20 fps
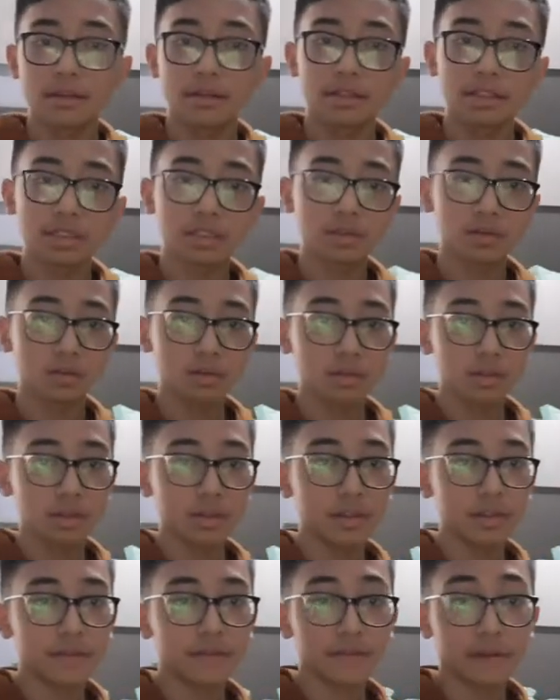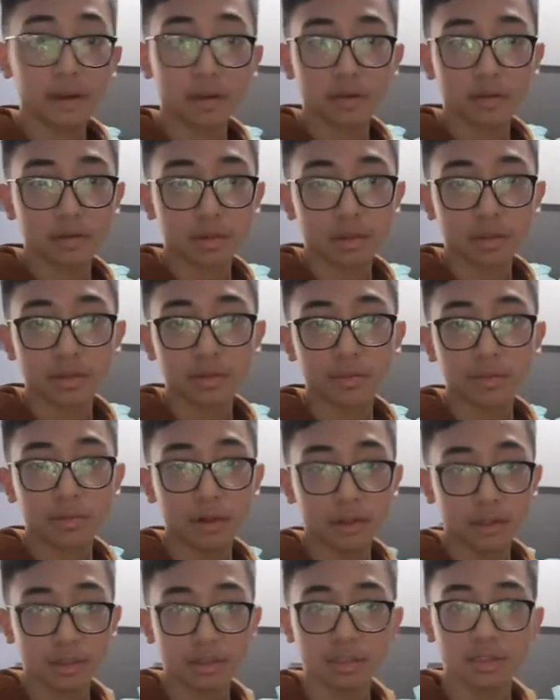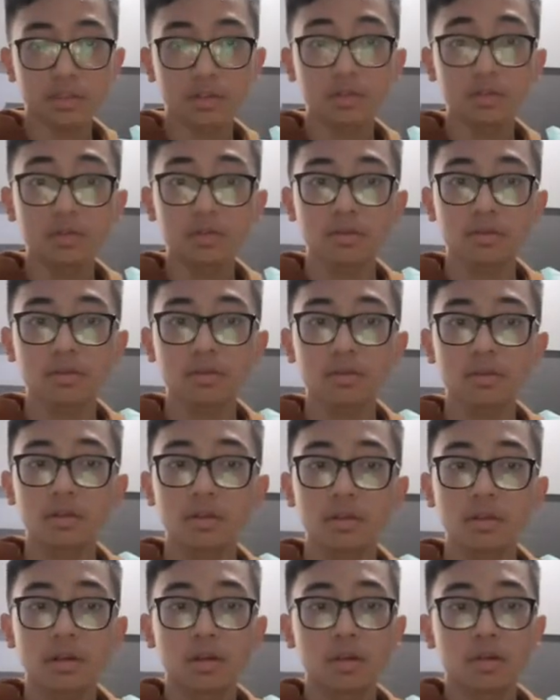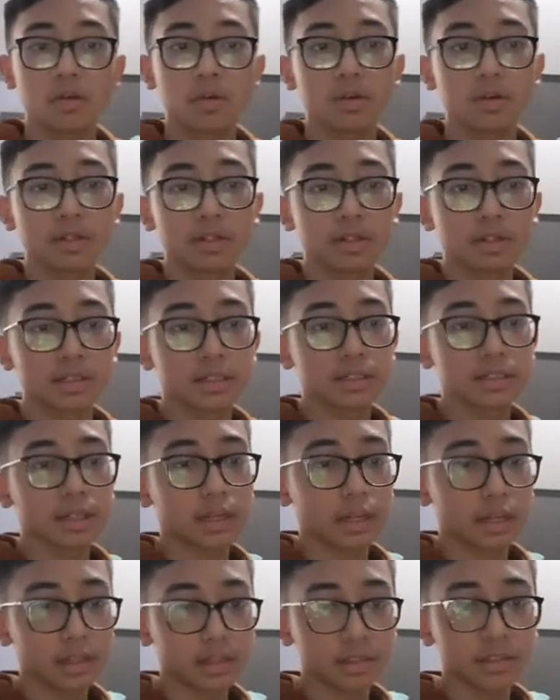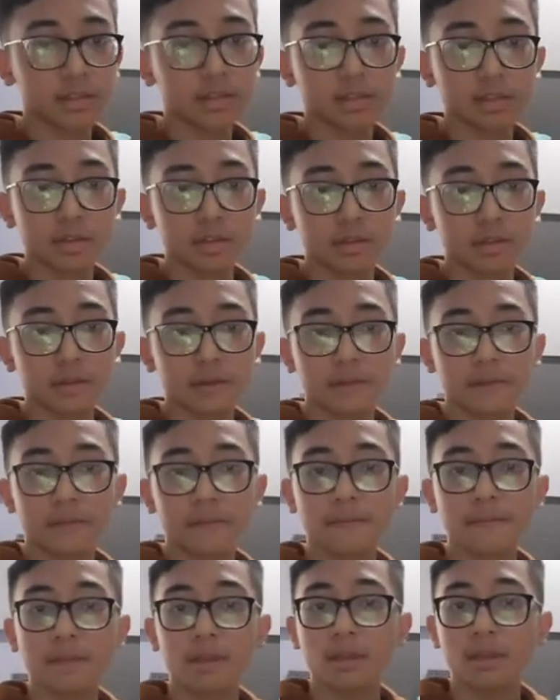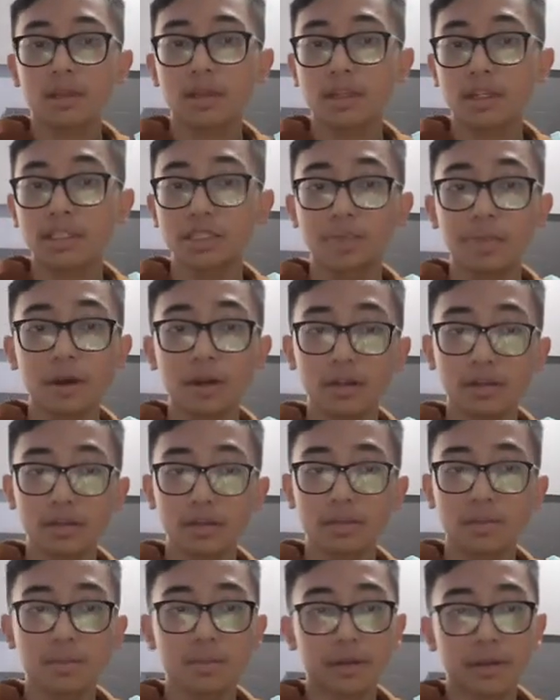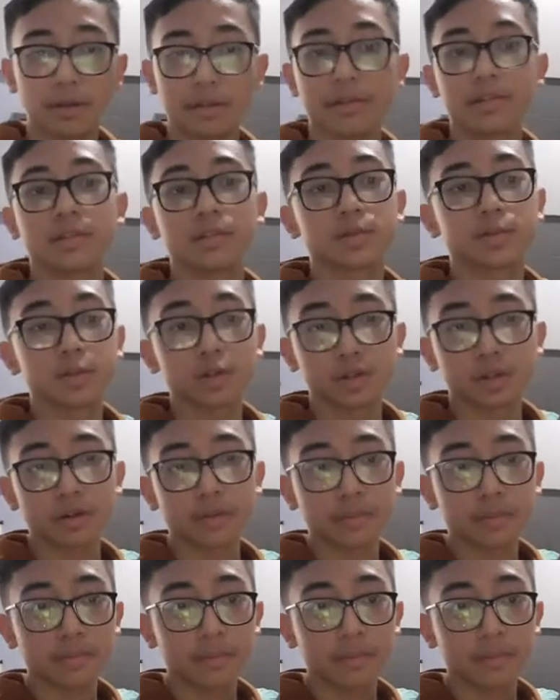The school he found, Balkhi School, was actually inspired by this book.